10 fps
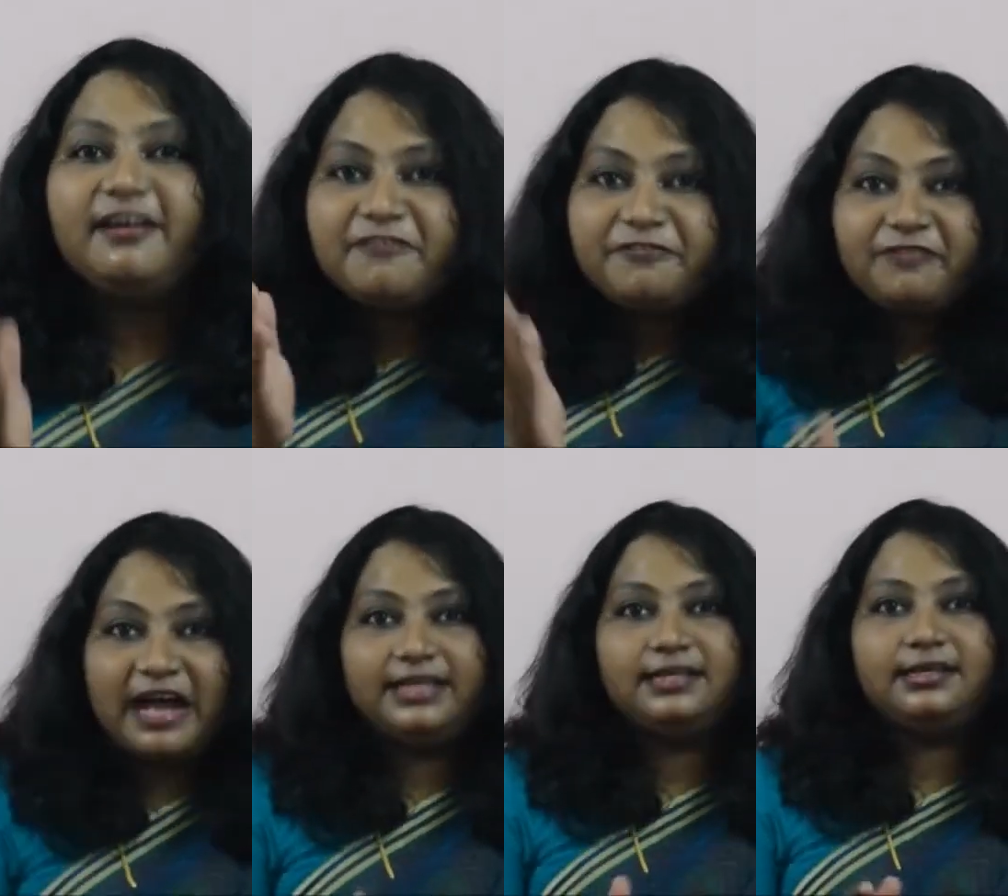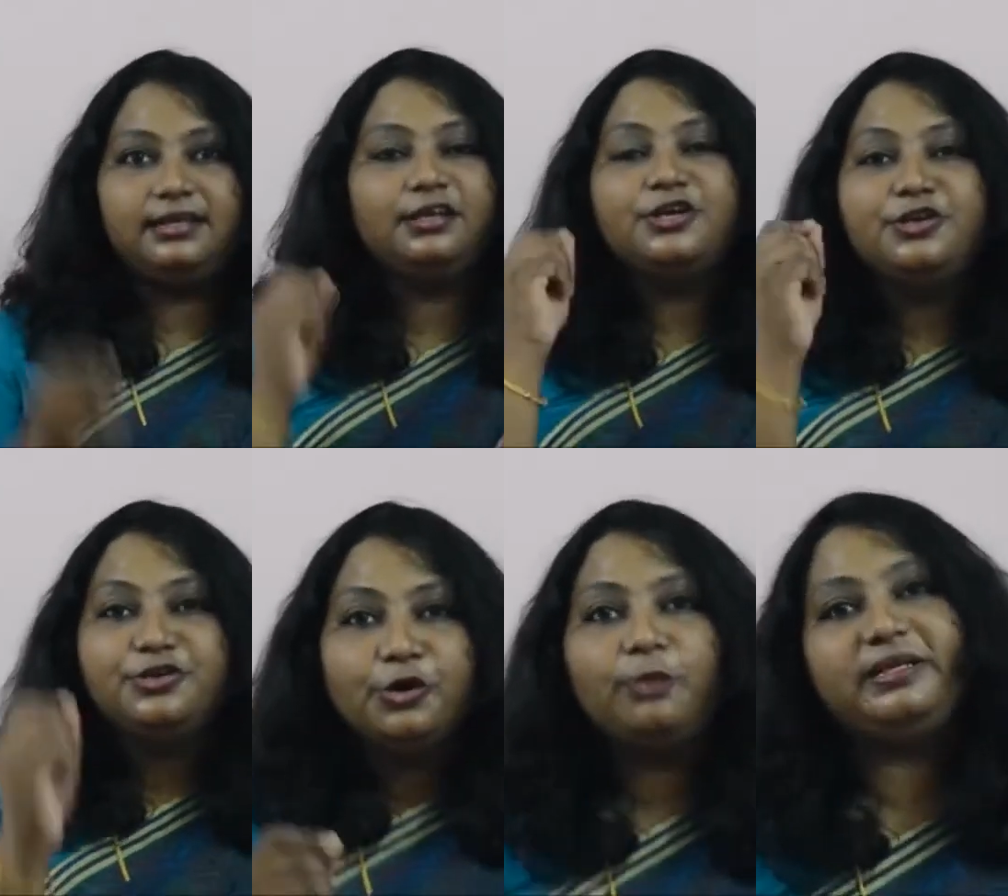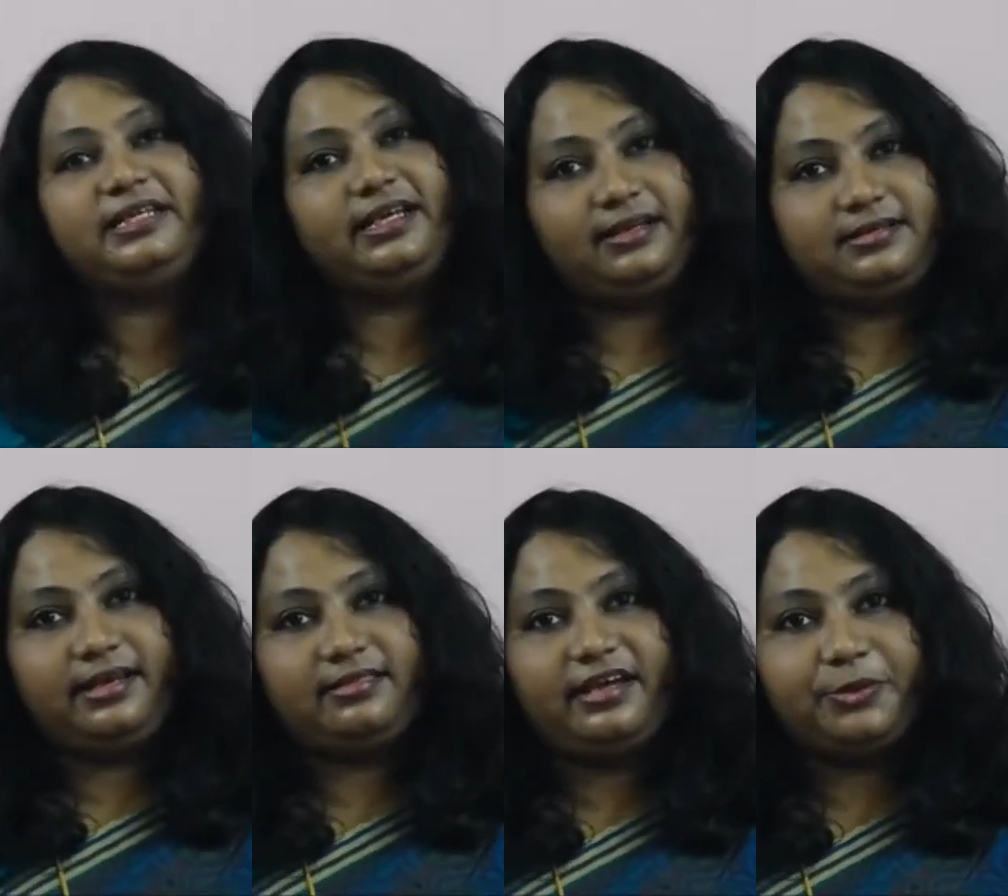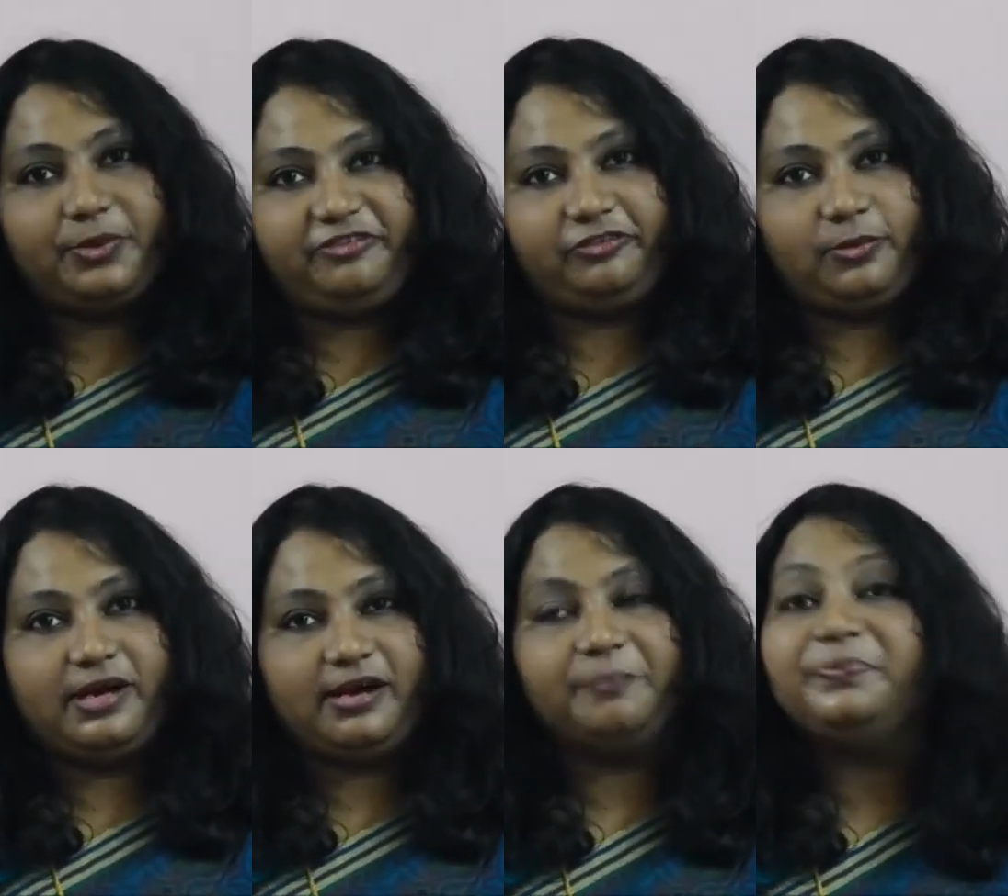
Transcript: Finally, nobody can take that away from her.